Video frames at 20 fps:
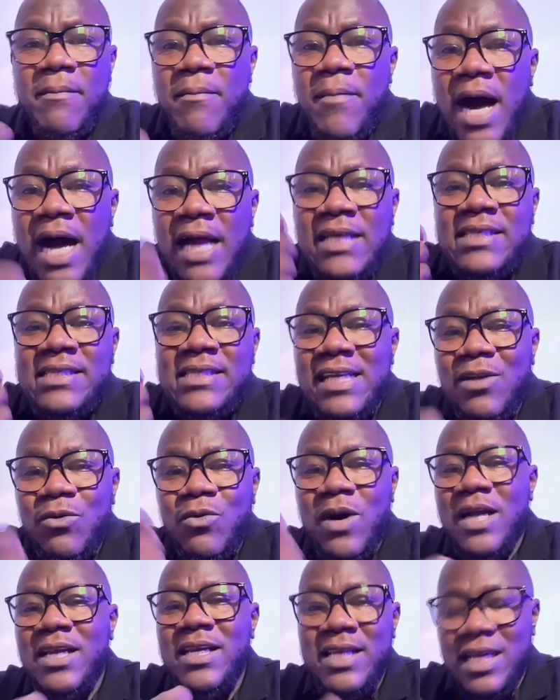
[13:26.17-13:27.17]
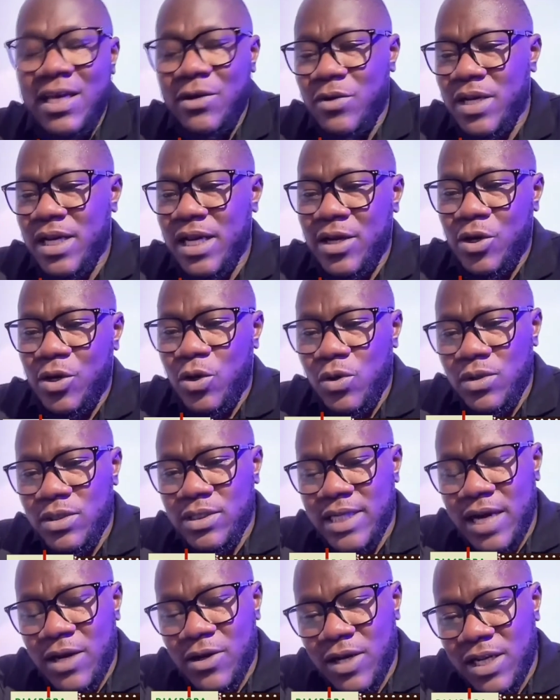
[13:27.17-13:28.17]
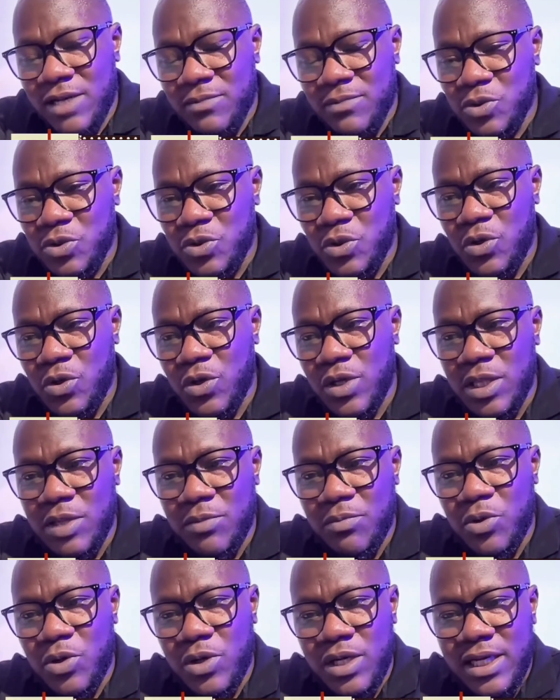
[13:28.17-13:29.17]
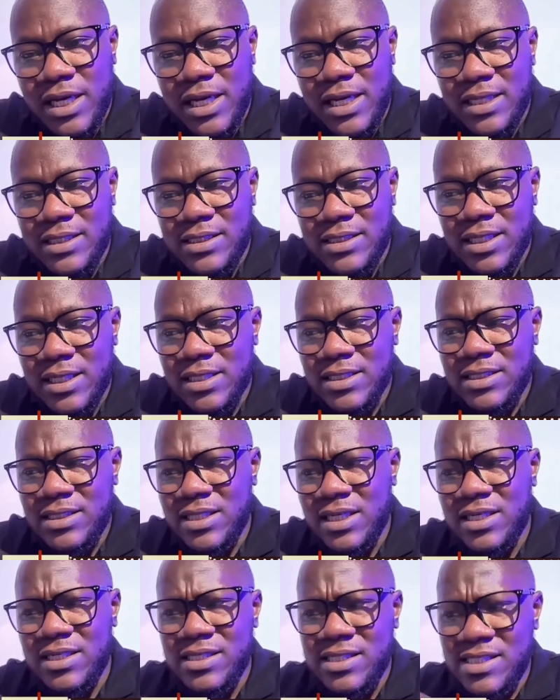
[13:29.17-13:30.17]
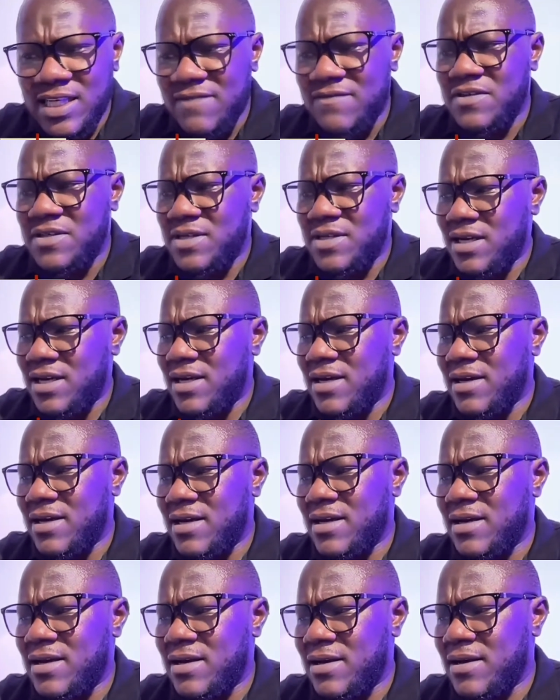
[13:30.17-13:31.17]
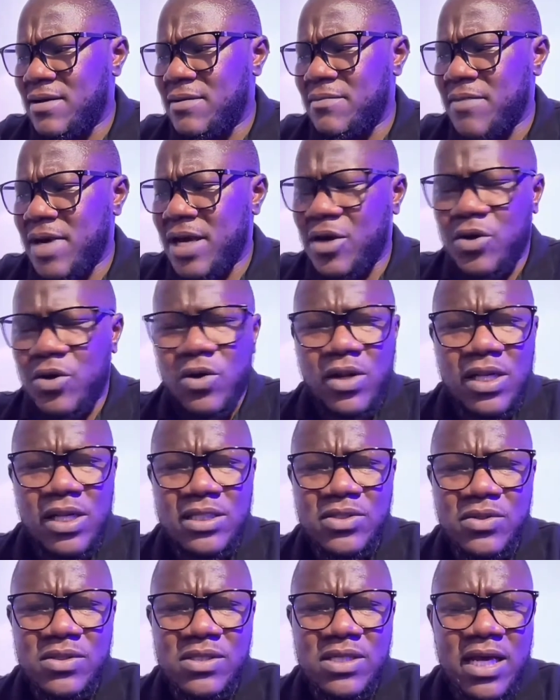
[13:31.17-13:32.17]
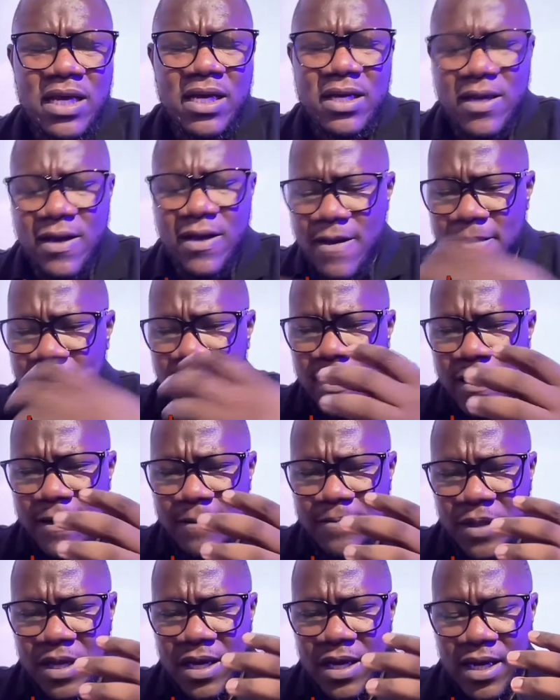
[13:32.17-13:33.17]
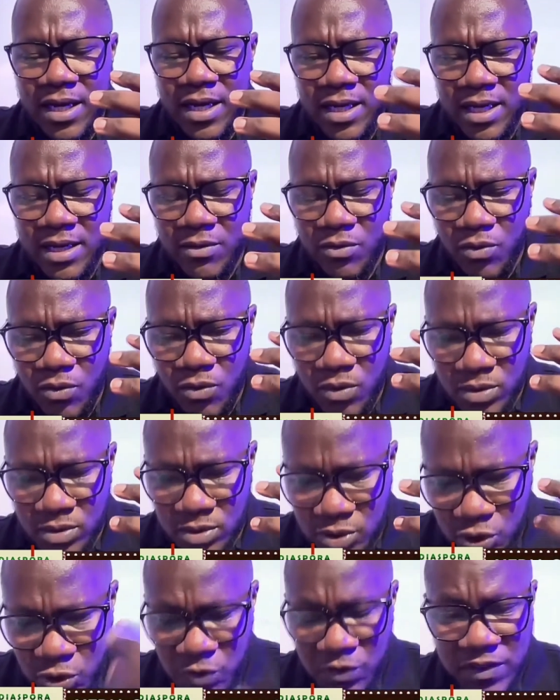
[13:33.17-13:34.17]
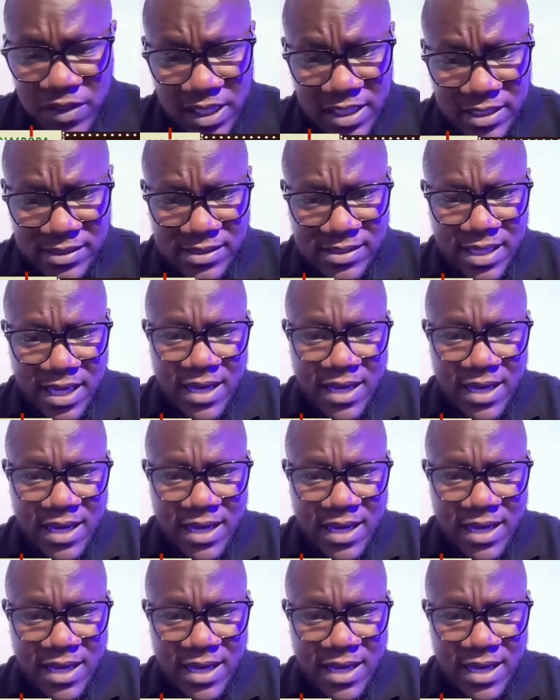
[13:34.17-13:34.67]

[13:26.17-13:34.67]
Until one day when I called Caroline Mutoko in the morning and she received my call and she was like, 2 things.